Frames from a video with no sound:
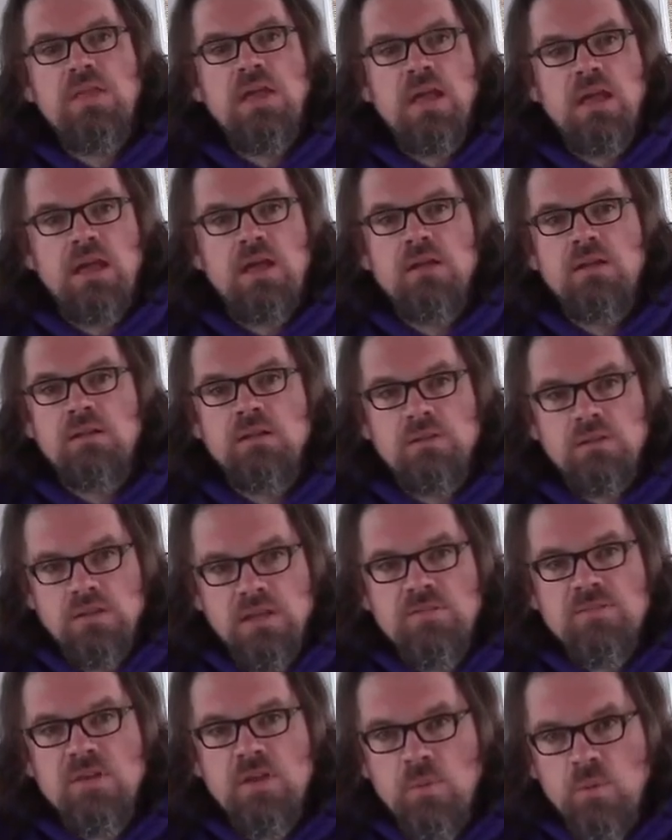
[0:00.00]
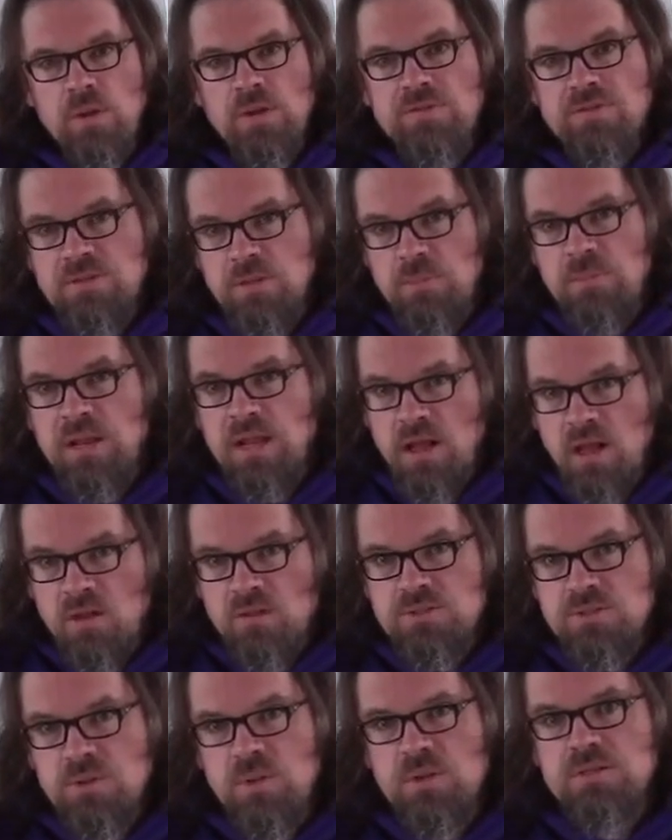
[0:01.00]
and living with somebody
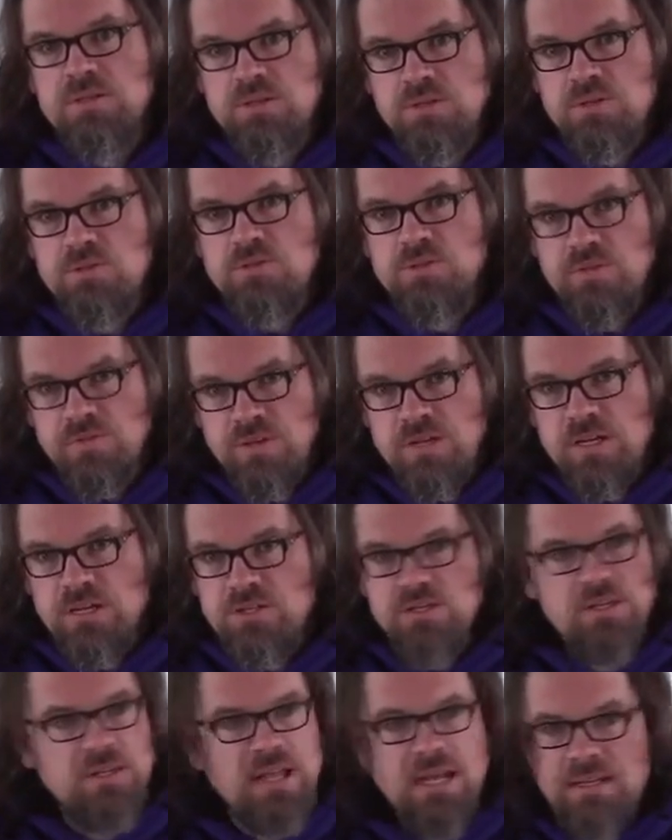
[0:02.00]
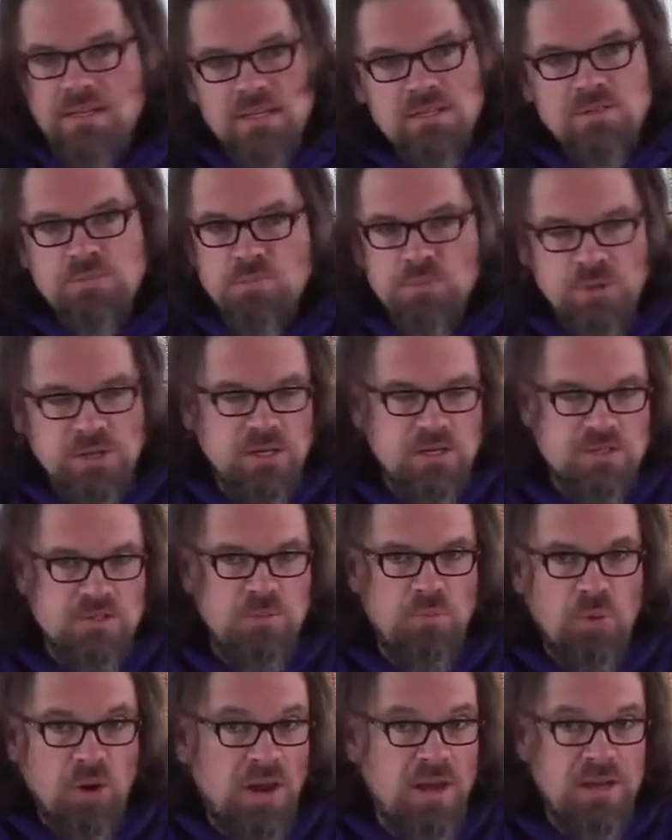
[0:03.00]
else who has issues of addiction, that doesn't predict
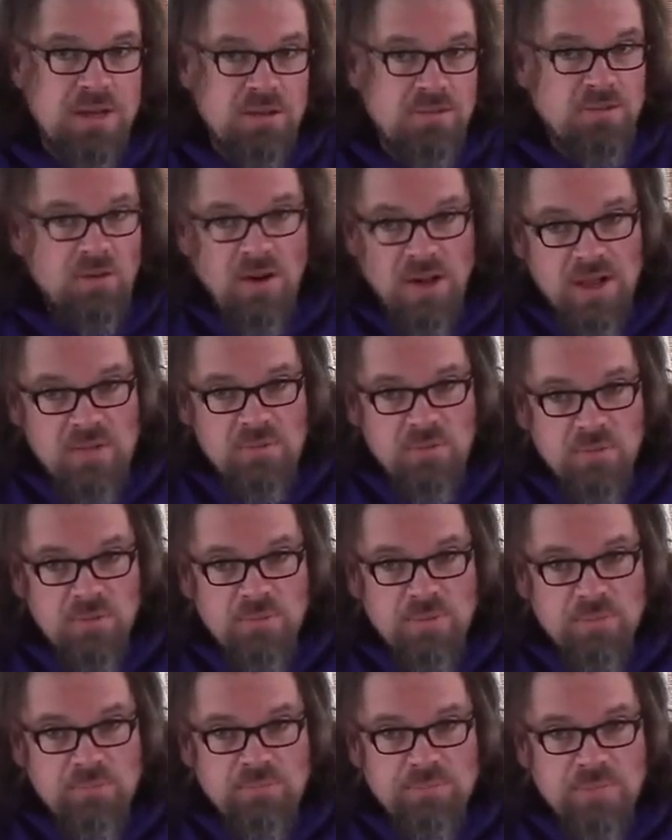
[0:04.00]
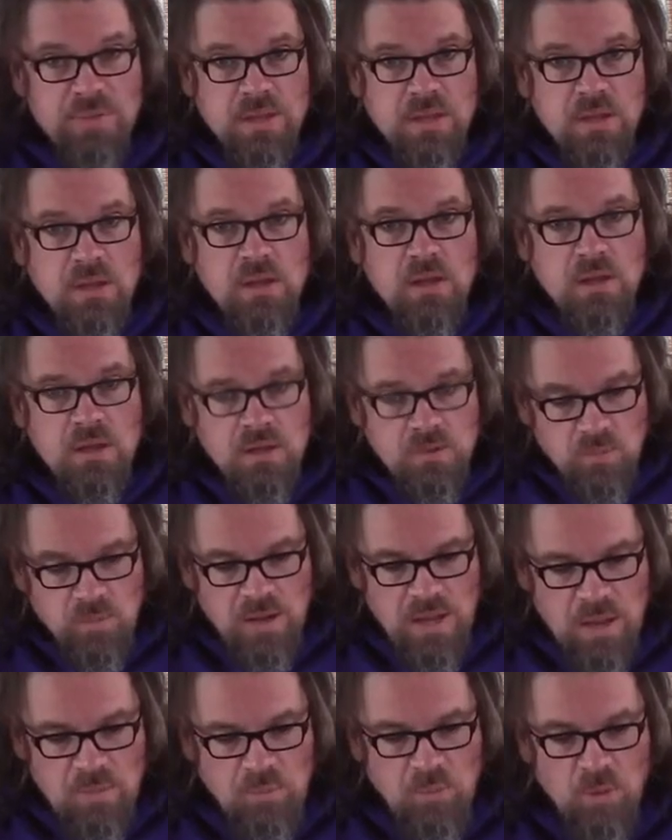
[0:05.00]
sobriety for either of them.
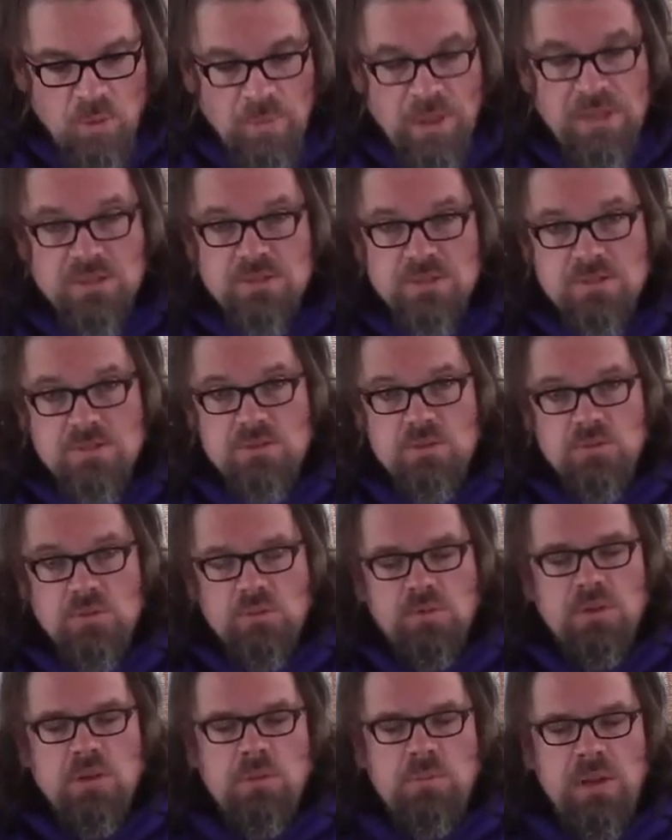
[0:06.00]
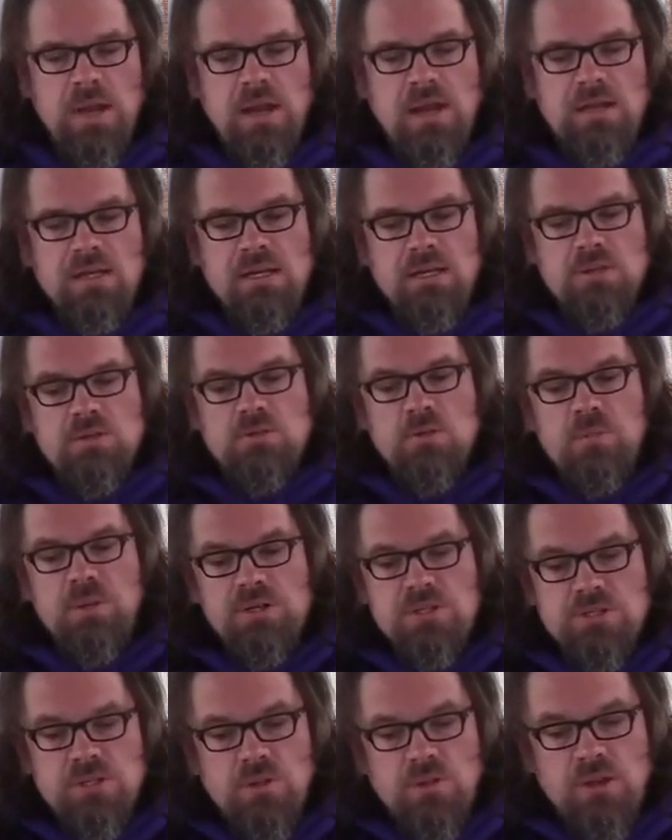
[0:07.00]
Rehab romances are a really bad idea, so
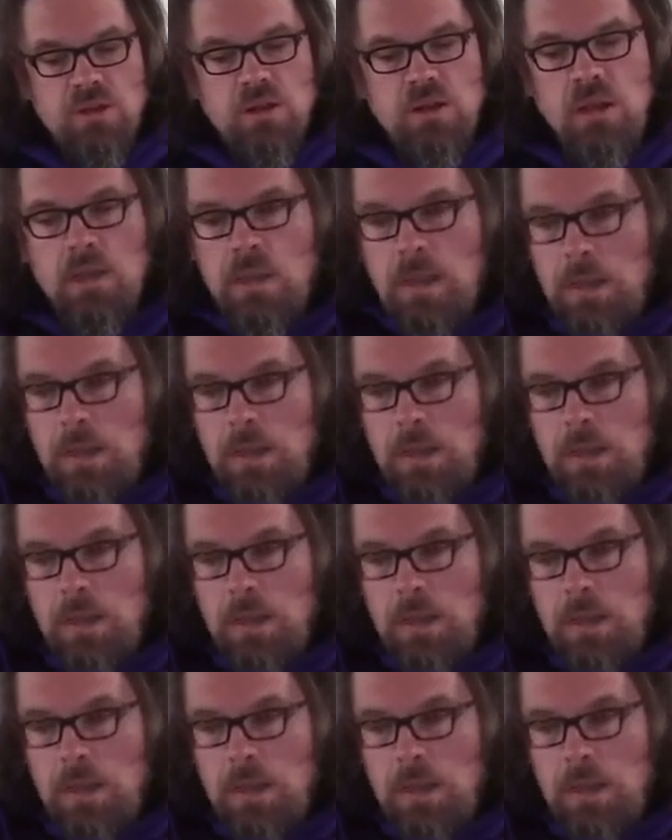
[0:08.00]
much so that